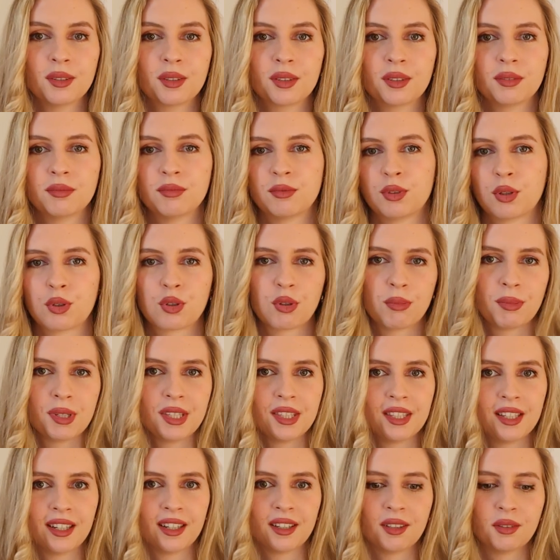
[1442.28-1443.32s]
or social
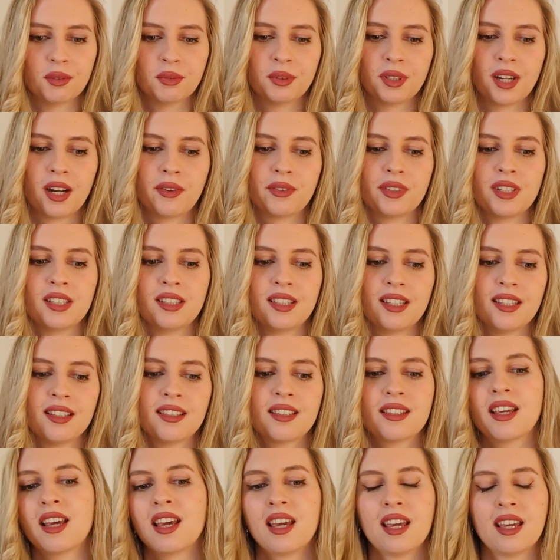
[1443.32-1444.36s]
media or whatever it
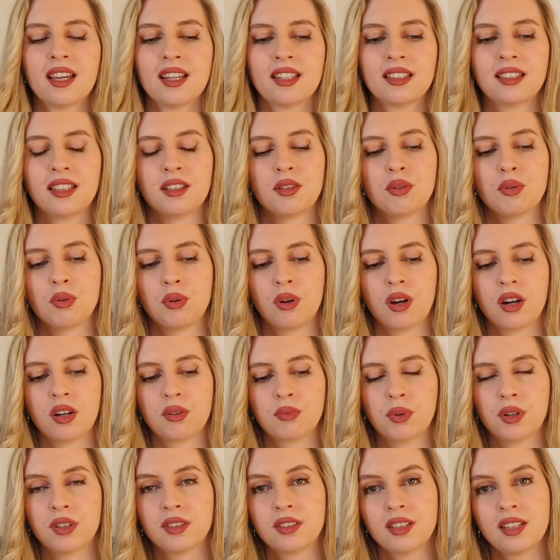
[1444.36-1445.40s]
is that you are
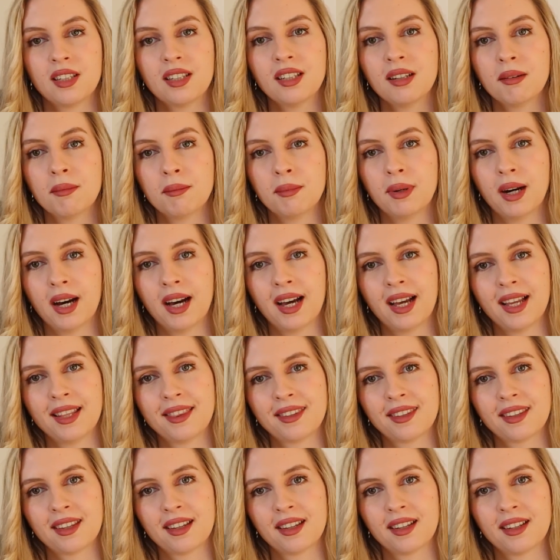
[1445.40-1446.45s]
wanting. But
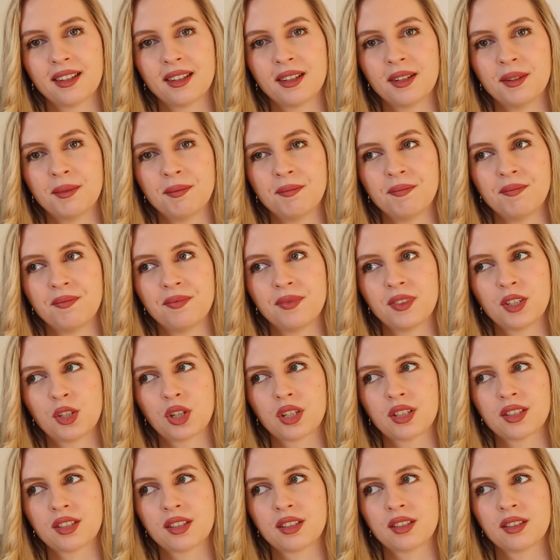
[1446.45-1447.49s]

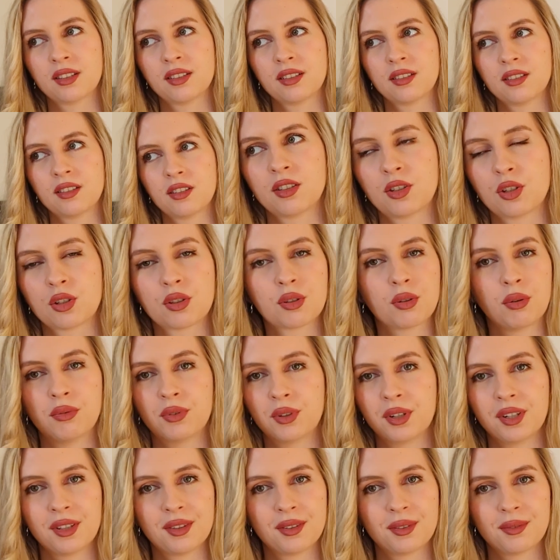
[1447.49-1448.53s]
just go
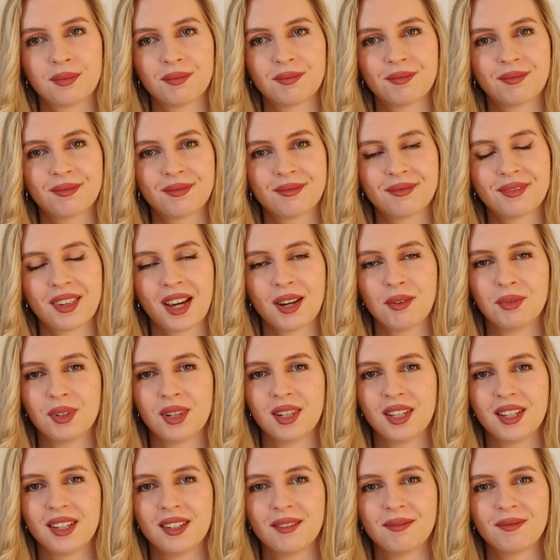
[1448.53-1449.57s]
for it. I
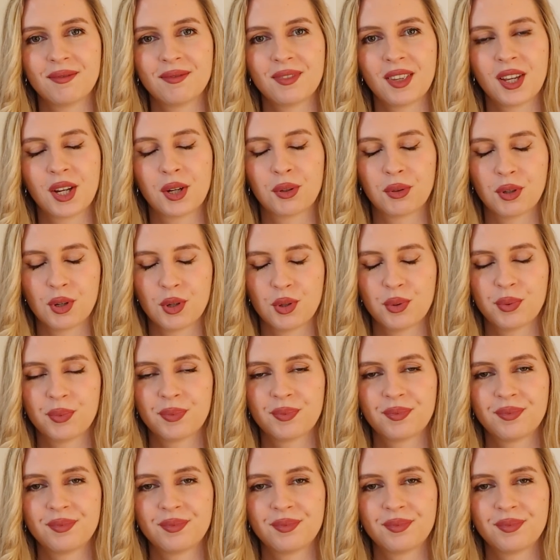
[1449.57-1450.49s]
really encourage you.